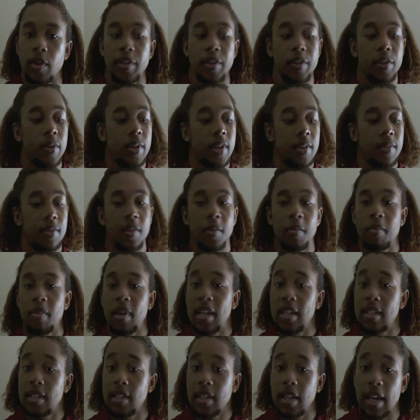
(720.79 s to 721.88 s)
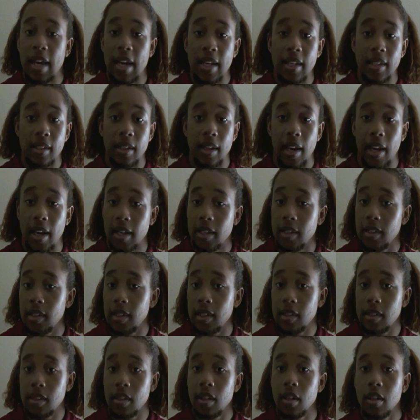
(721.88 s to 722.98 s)
whether you give them basic
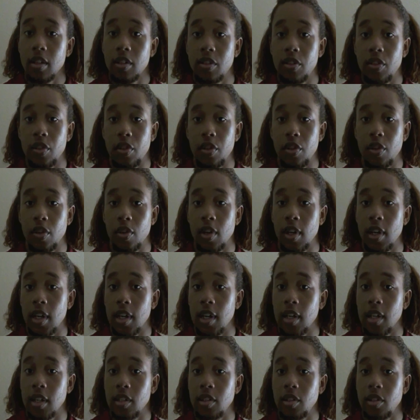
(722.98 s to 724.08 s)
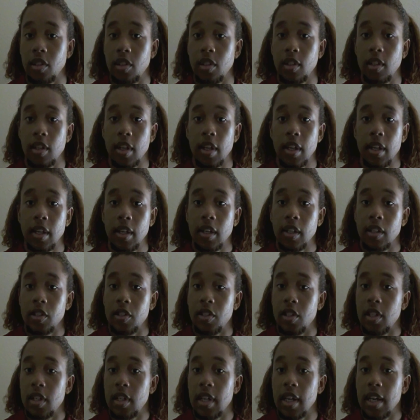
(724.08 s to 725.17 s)
access to your
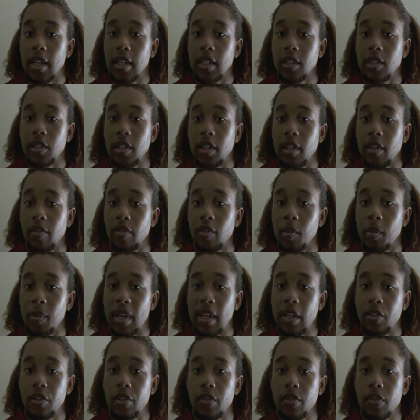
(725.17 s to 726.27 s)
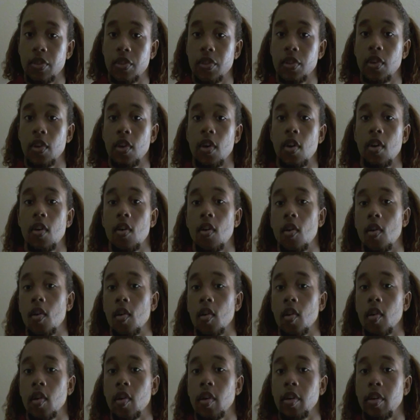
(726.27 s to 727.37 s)
genealogy informations,
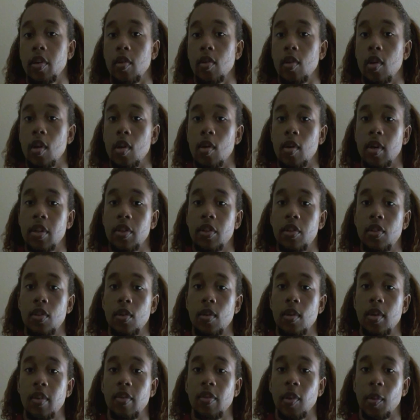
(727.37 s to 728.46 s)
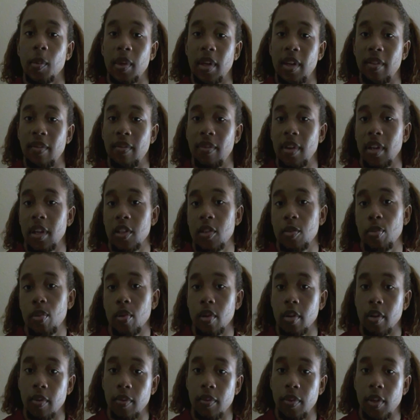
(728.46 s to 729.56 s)
or you go into it from an advanced
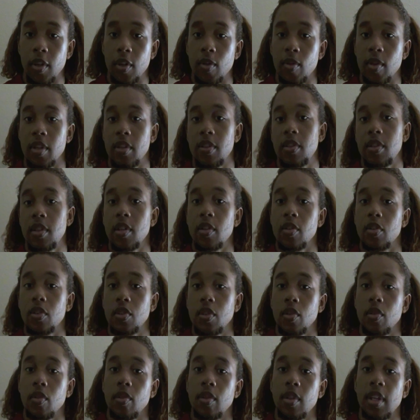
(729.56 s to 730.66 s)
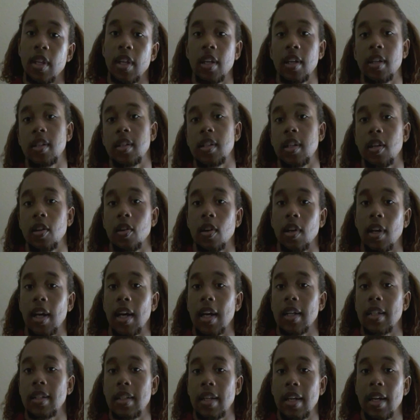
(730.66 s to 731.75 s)
point of view. It's still certain things that are
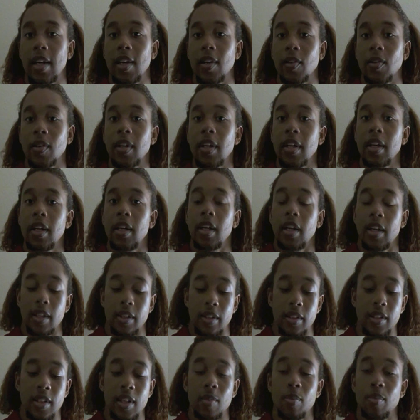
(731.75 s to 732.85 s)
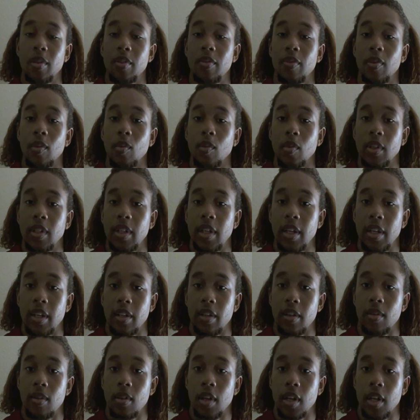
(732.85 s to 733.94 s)
locked down and separate from what they
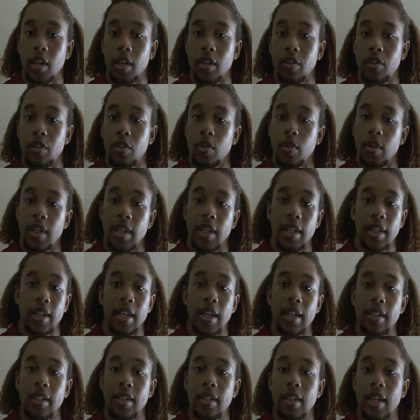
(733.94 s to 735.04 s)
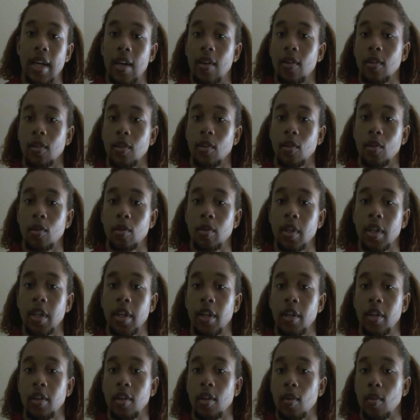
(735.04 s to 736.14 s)
can do. They cannot download
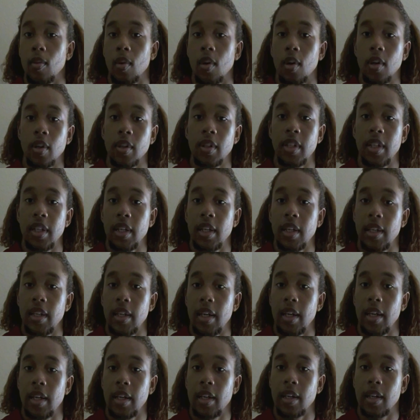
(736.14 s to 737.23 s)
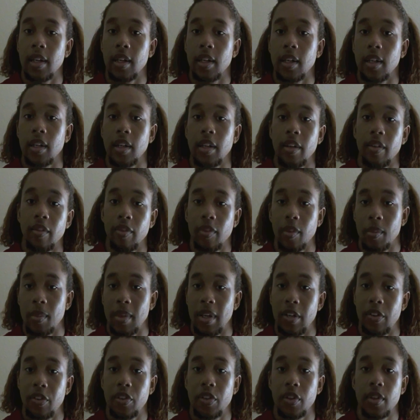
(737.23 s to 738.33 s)
your raw DNA
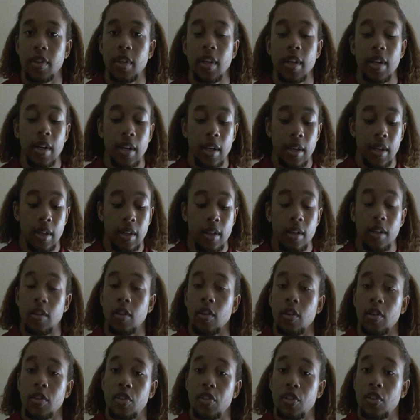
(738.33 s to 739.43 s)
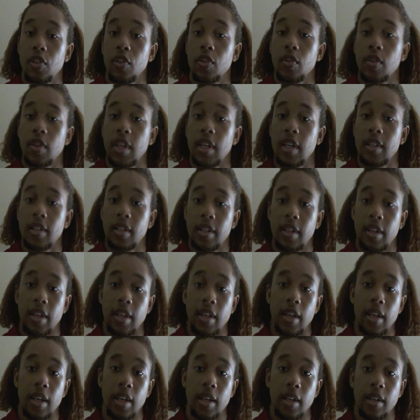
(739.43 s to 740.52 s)
information. It's just certain things that they
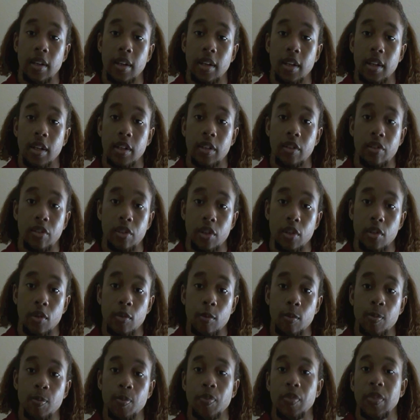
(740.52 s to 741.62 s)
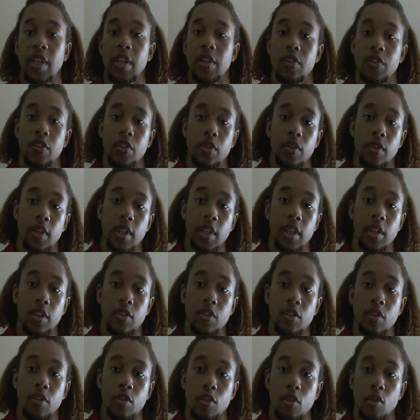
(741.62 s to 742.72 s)
can't do, and certain
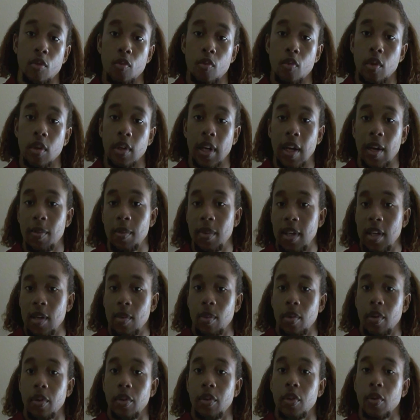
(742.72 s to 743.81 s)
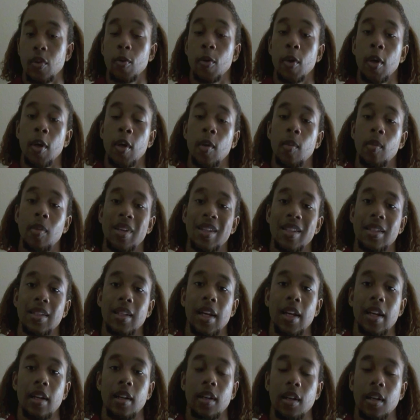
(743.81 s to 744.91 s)
things you will not be able to do. But it's
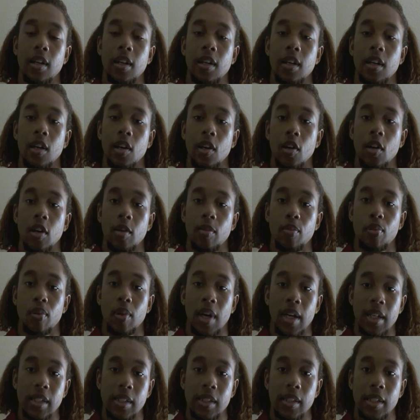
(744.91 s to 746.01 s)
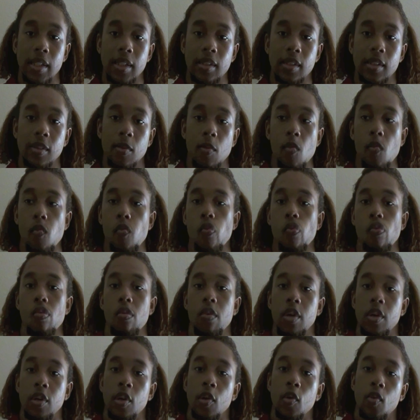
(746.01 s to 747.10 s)
not a hard process.
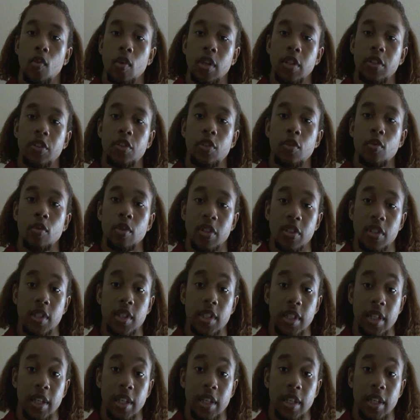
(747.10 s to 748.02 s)
Once you